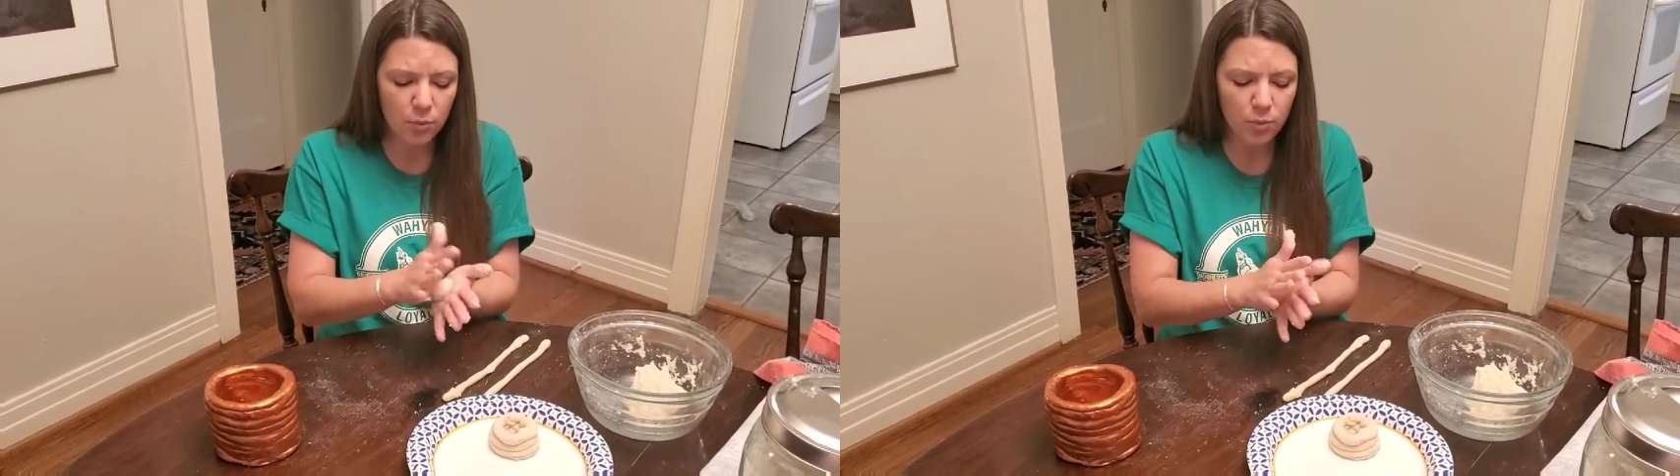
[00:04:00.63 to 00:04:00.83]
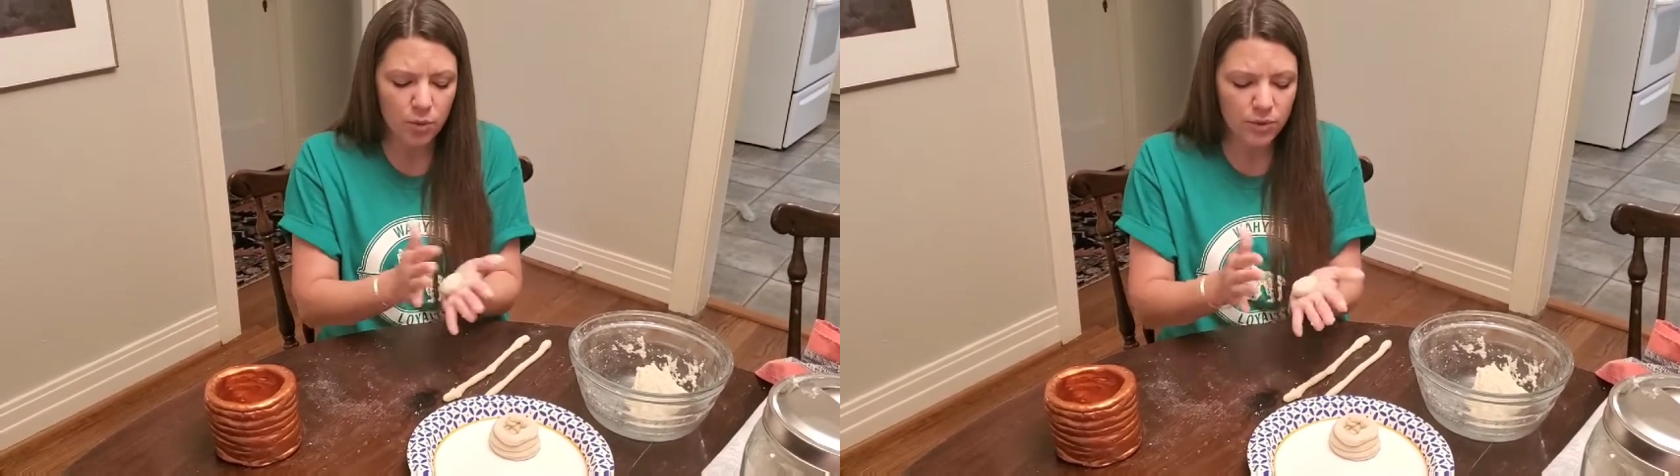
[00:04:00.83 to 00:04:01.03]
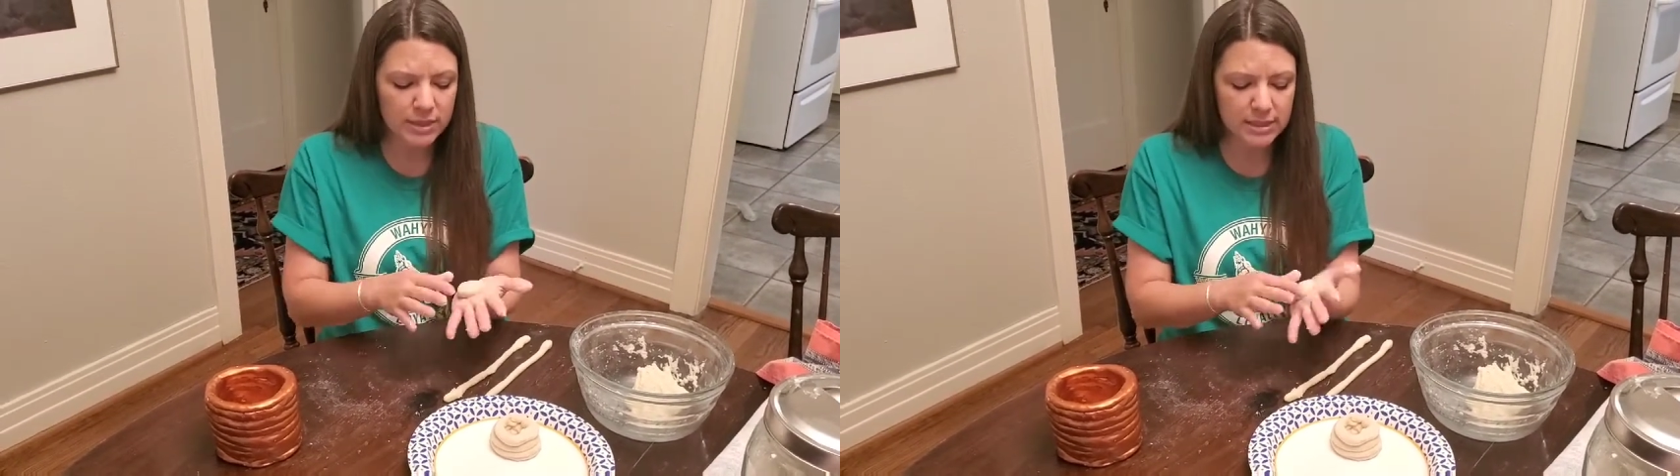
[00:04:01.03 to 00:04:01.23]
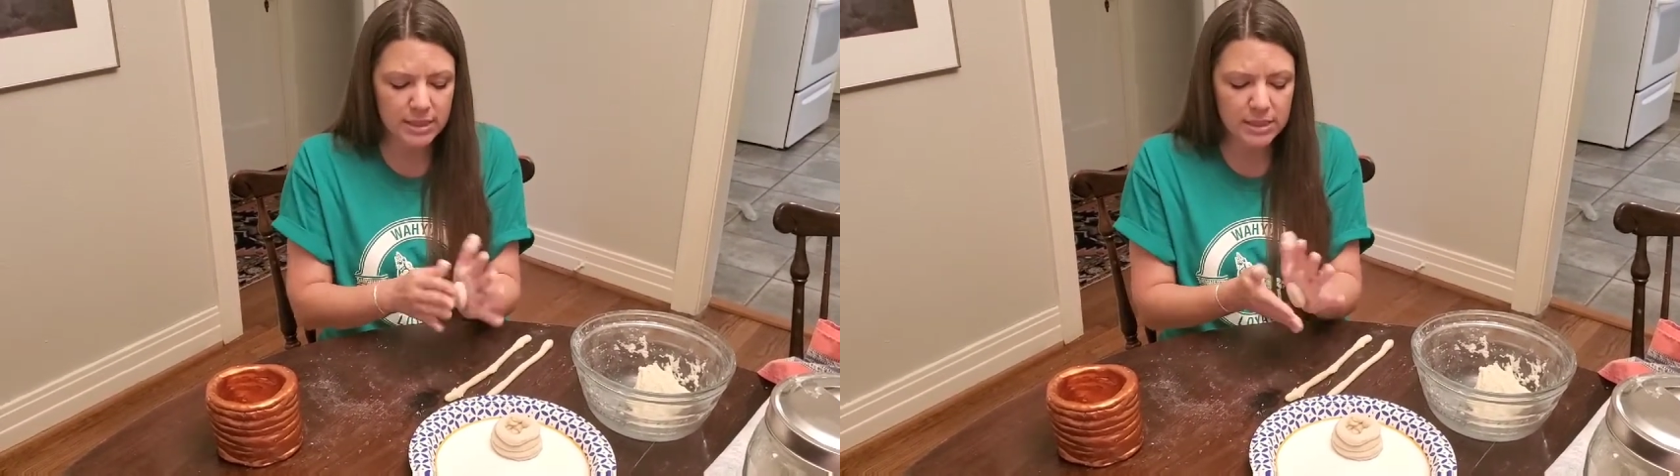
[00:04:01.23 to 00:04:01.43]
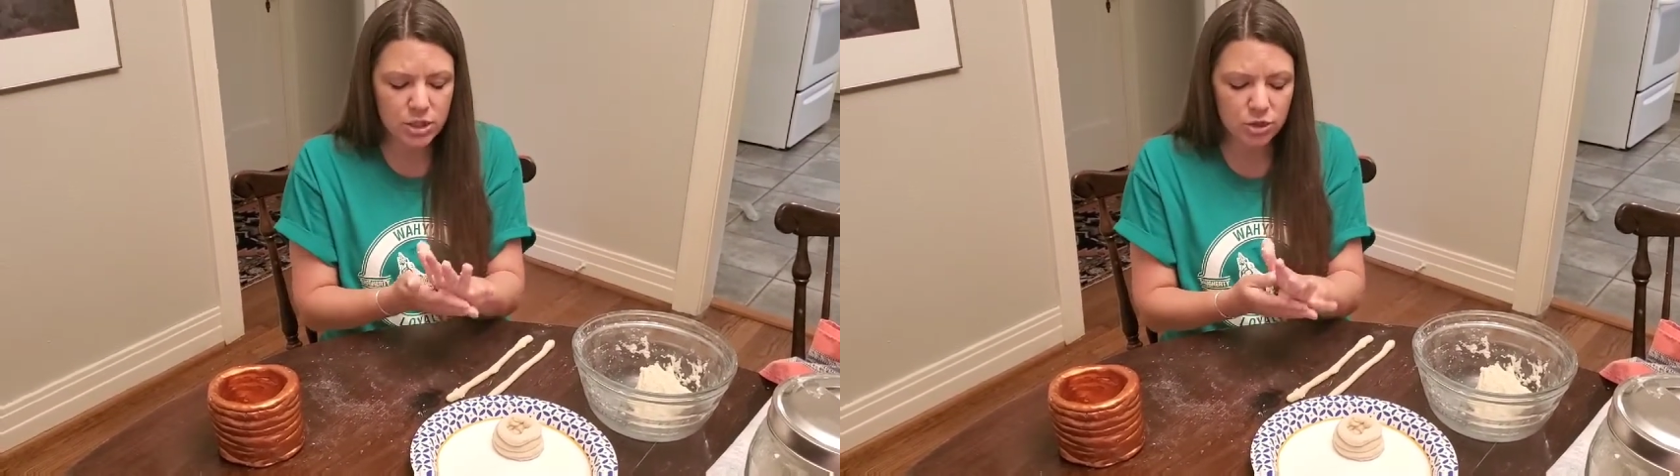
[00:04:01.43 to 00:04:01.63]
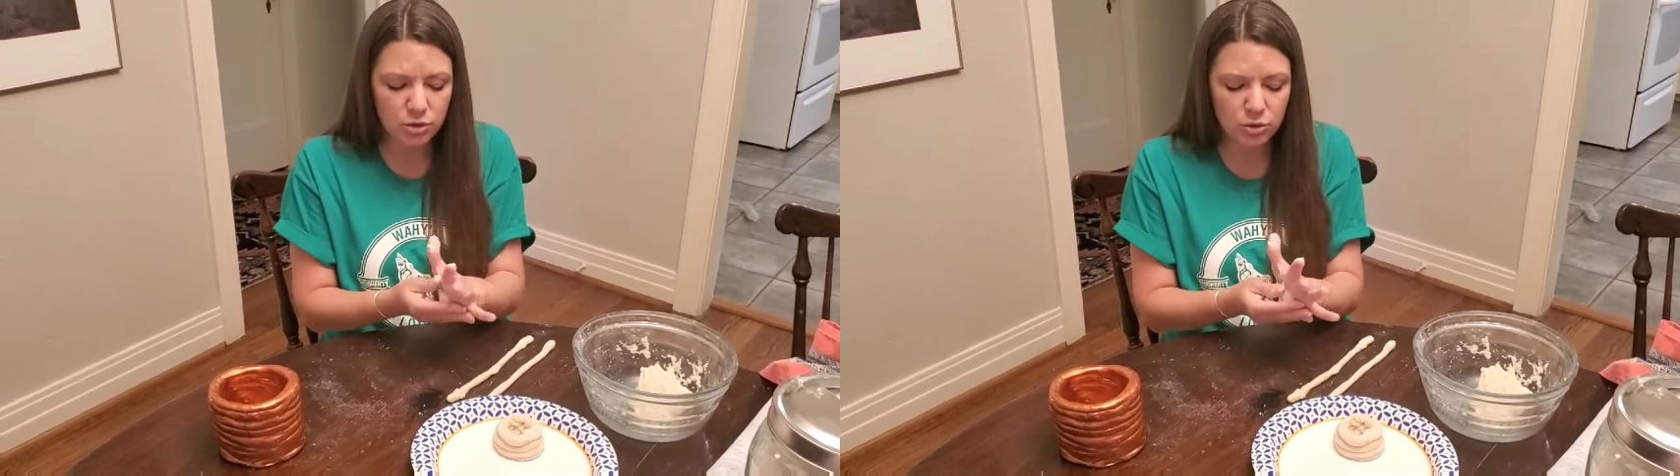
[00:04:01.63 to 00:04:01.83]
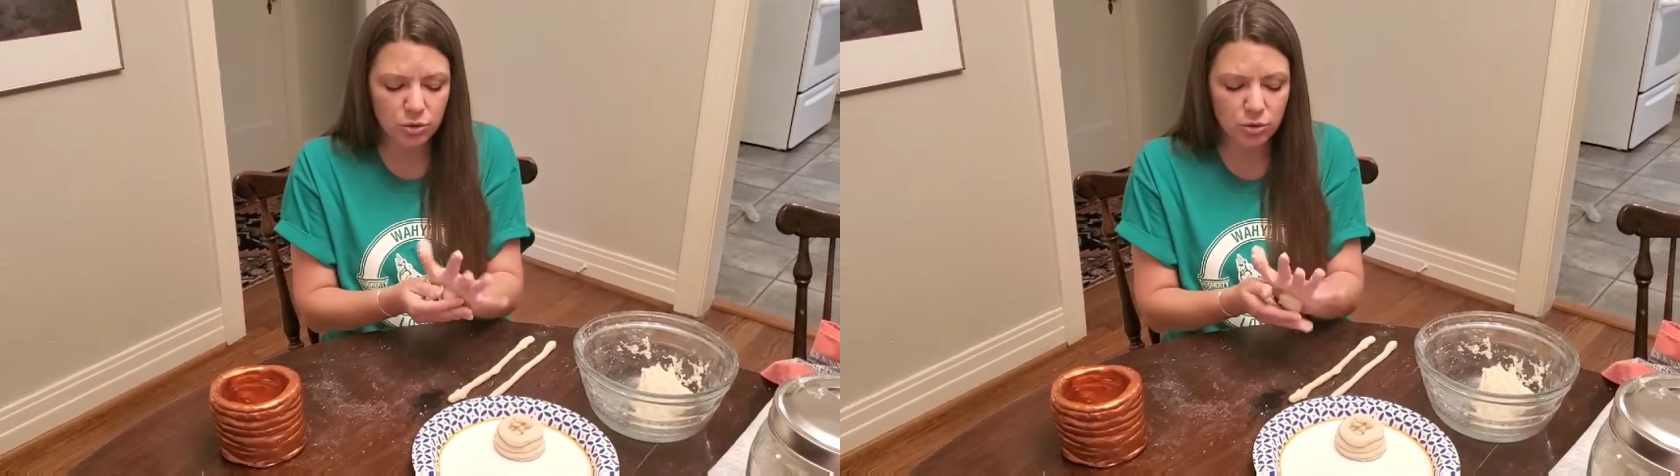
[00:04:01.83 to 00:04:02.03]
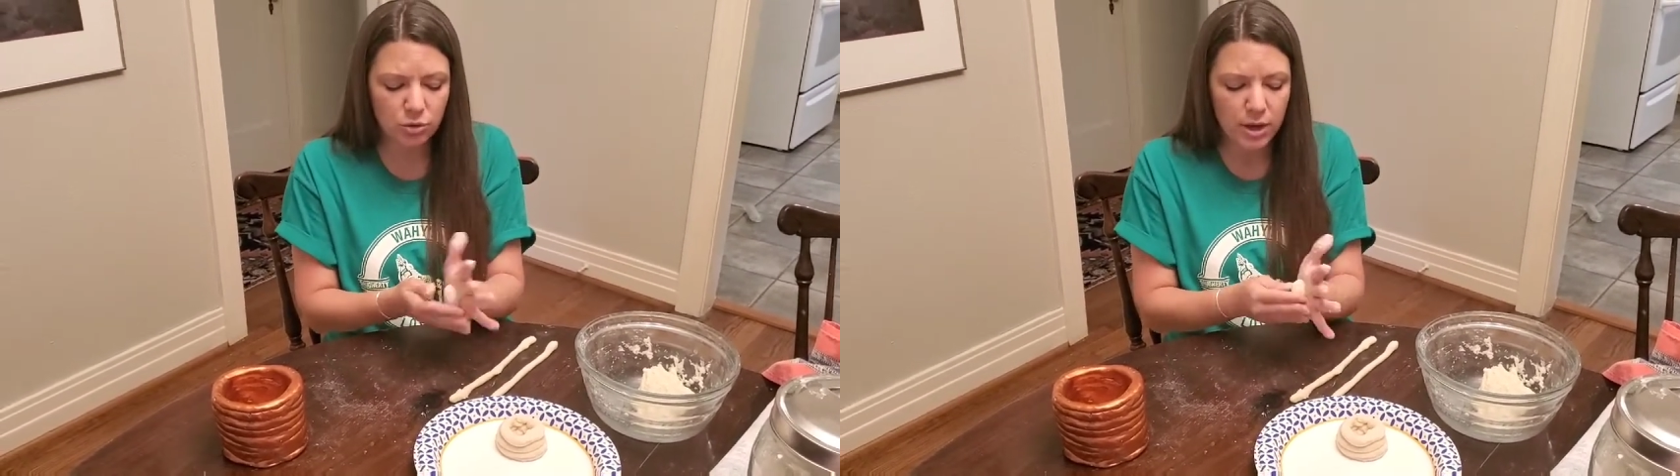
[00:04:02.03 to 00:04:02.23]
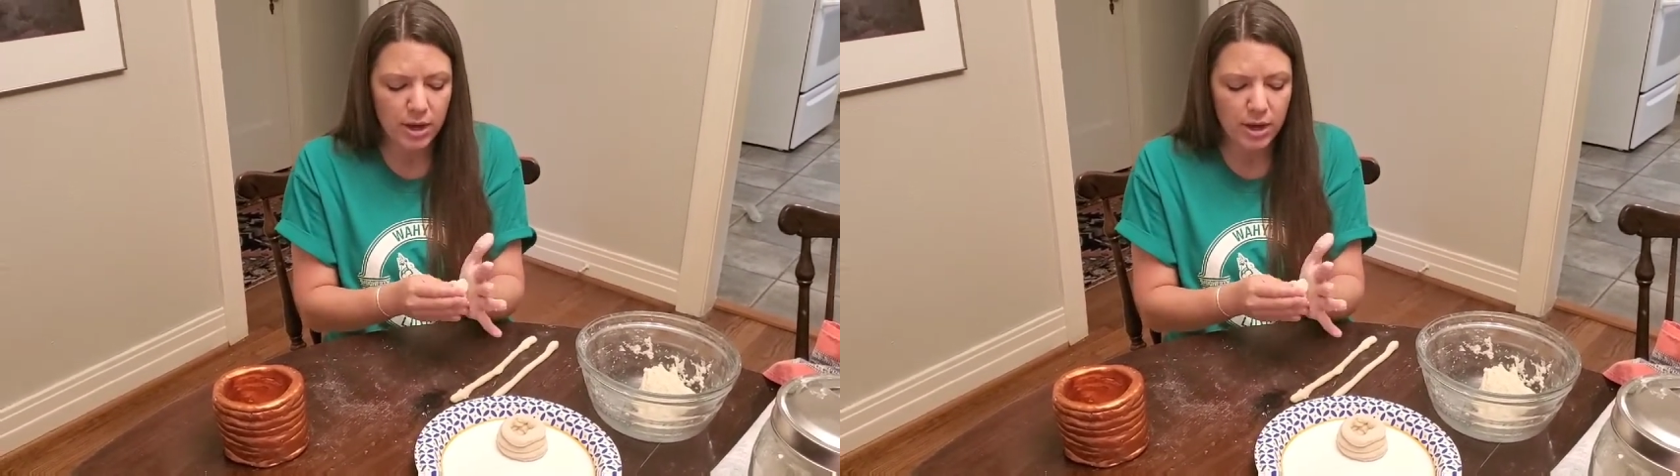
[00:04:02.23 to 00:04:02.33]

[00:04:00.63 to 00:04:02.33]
roll this into